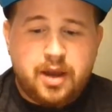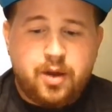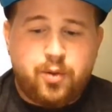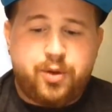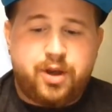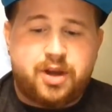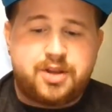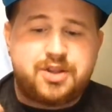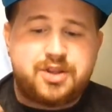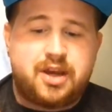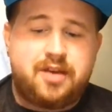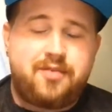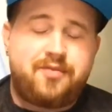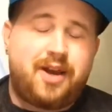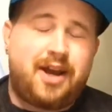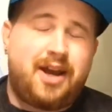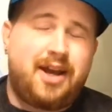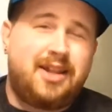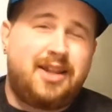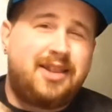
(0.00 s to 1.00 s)
We also
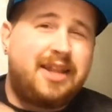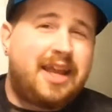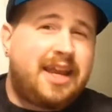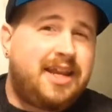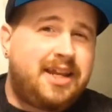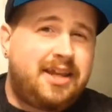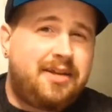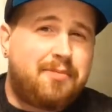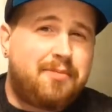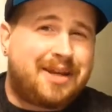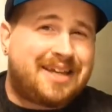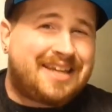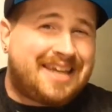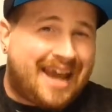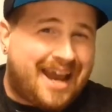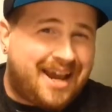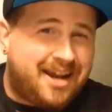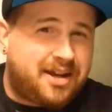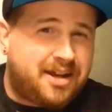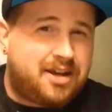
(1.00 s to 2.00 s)
have Lady
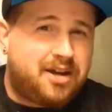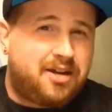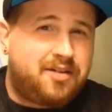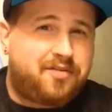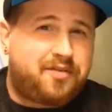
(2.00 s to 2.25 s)
Mechanica